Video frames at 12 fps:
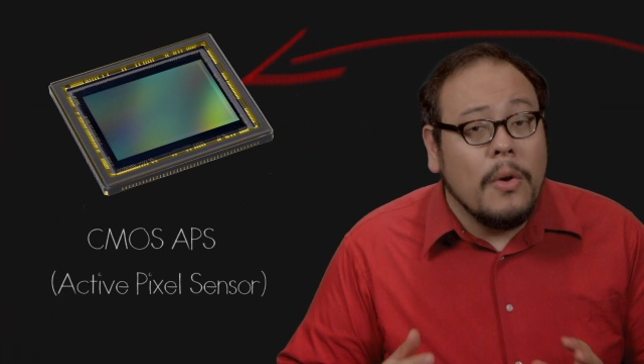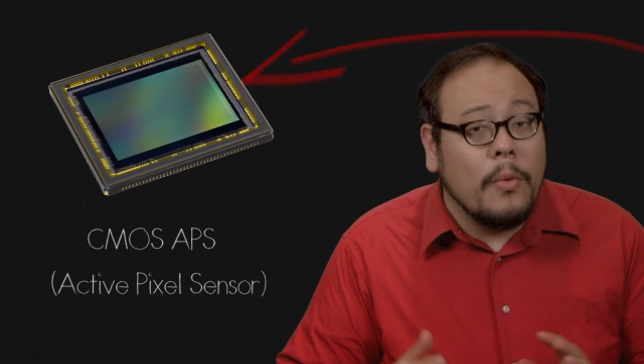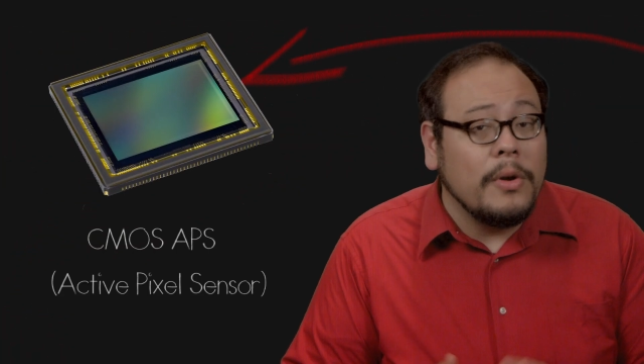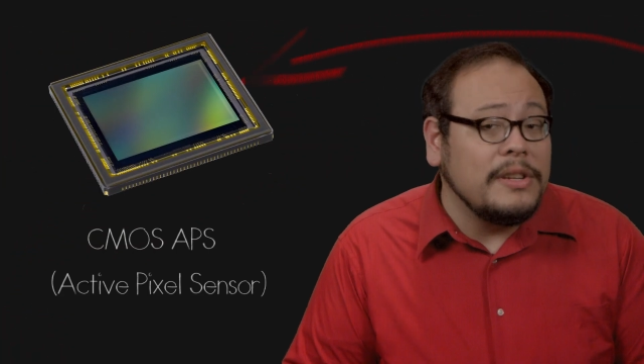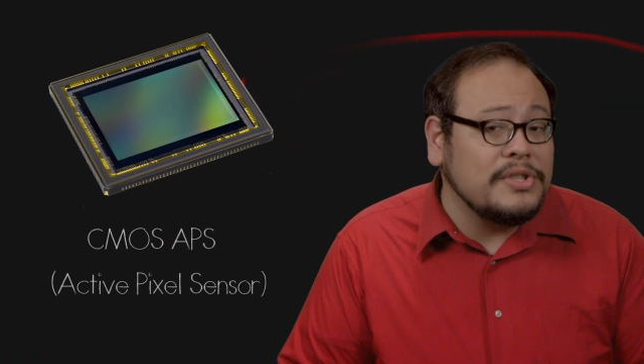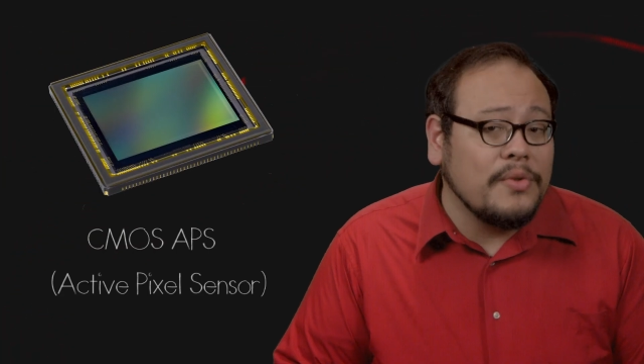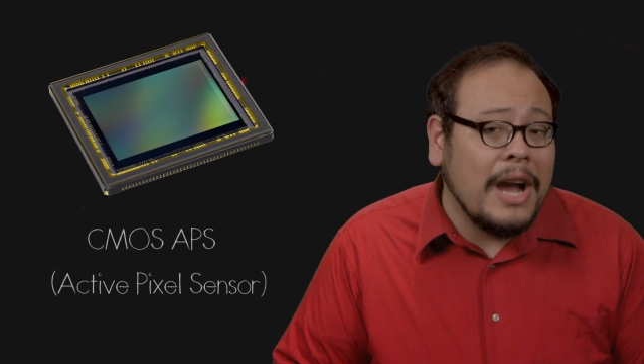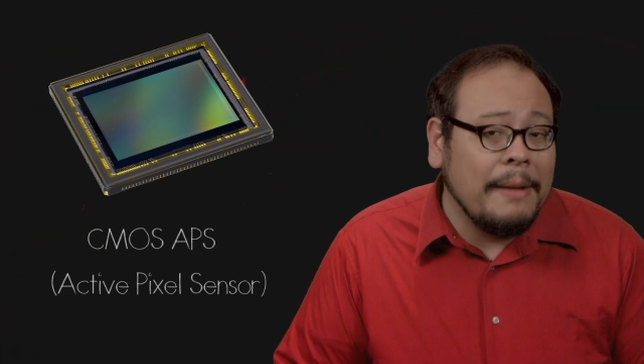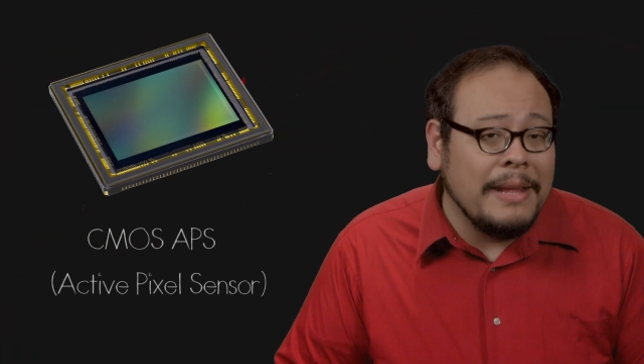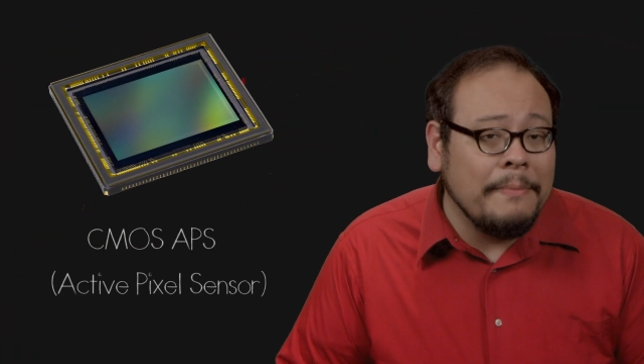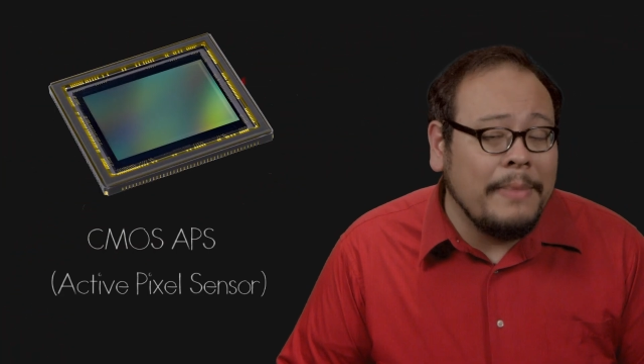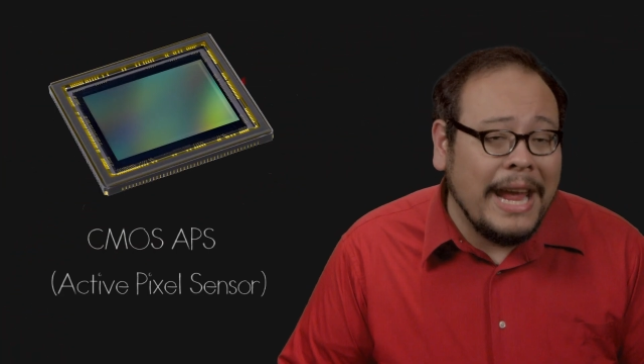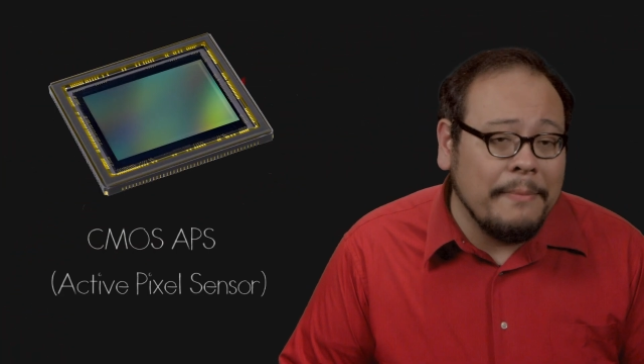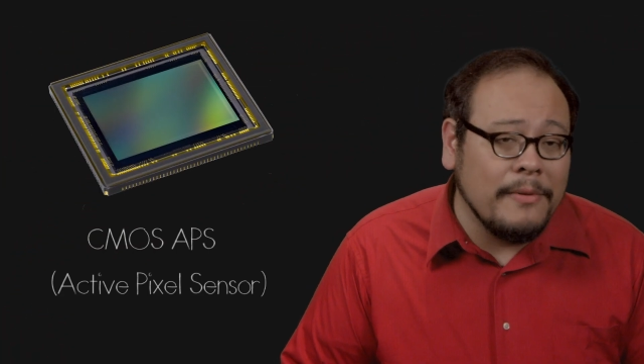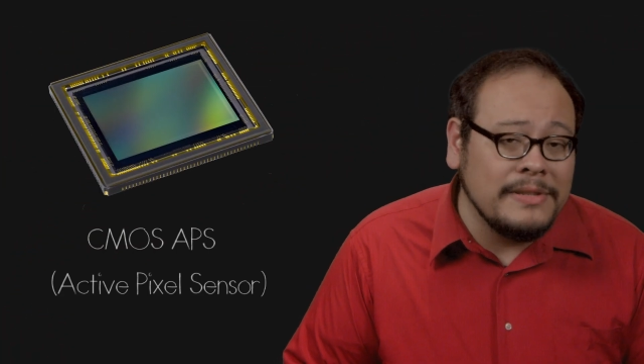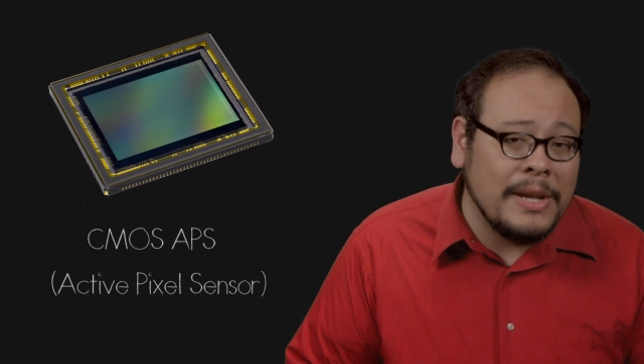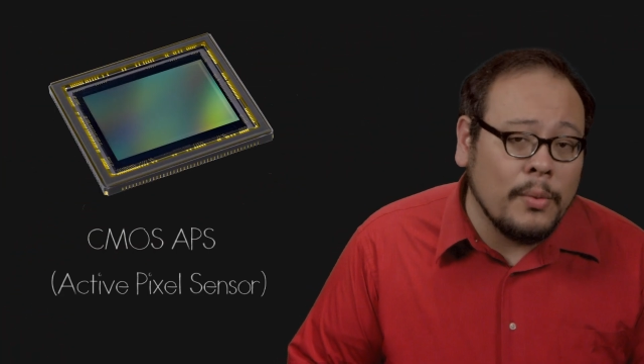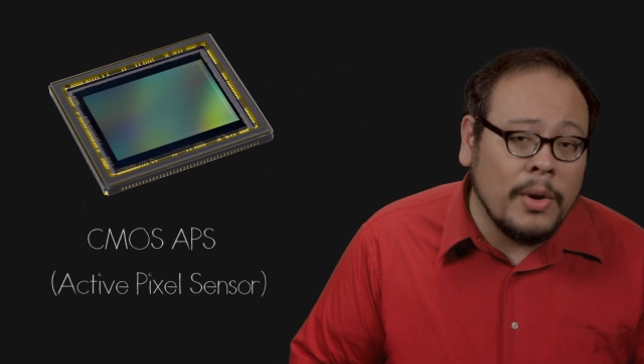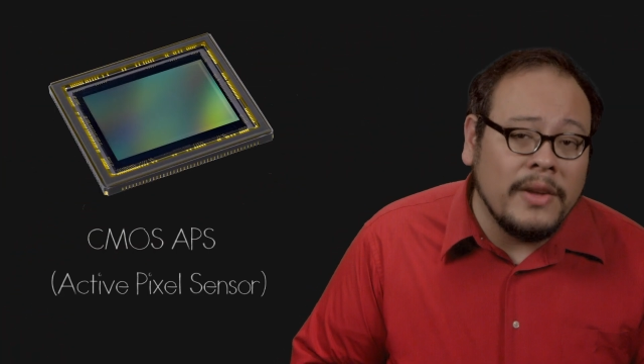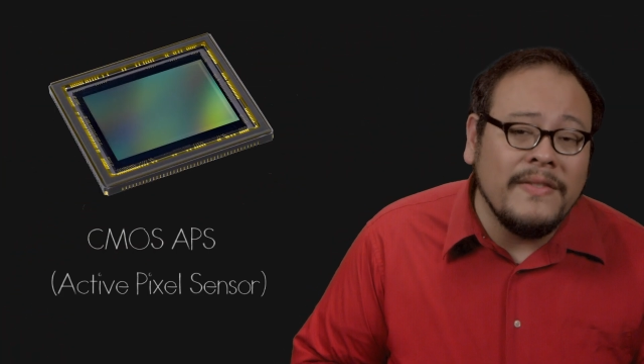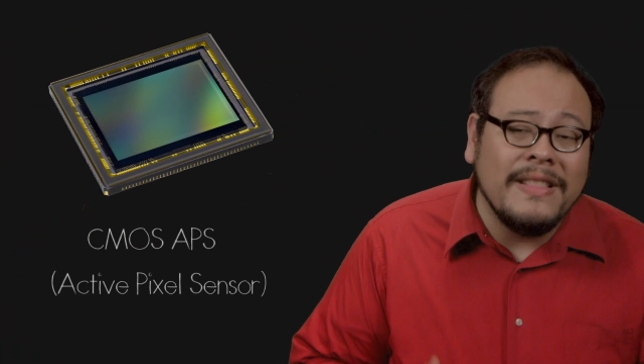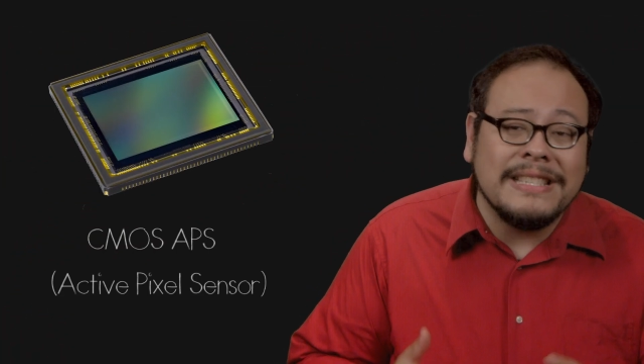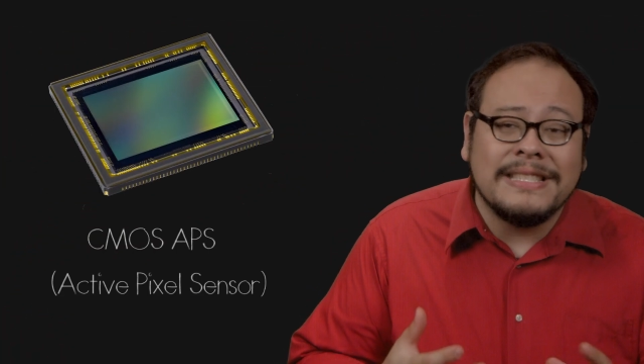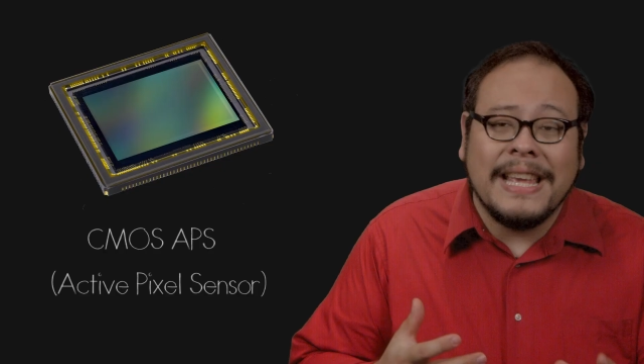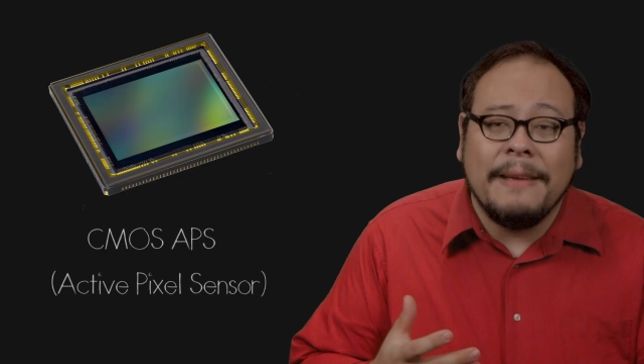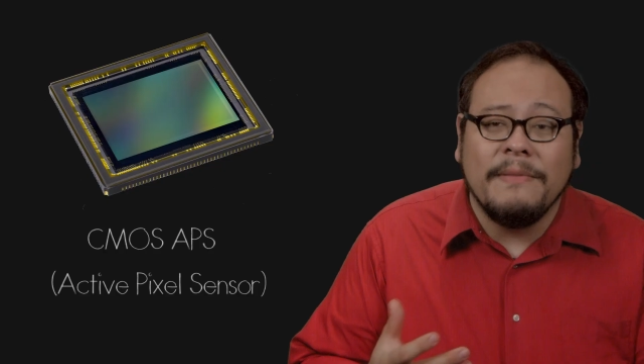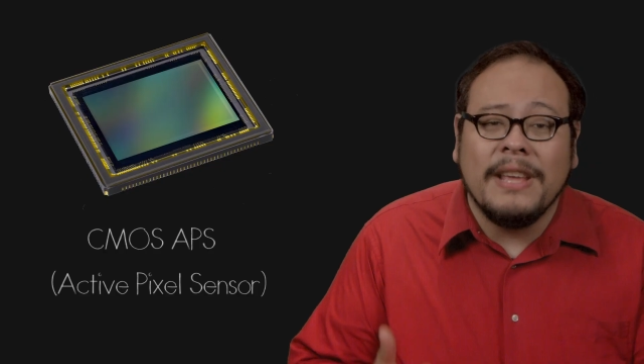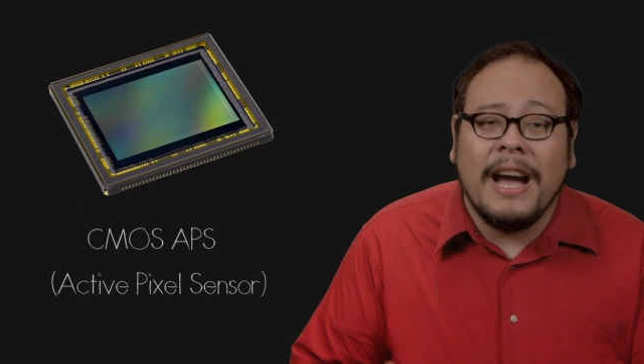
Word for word: were described in papers at relatively the same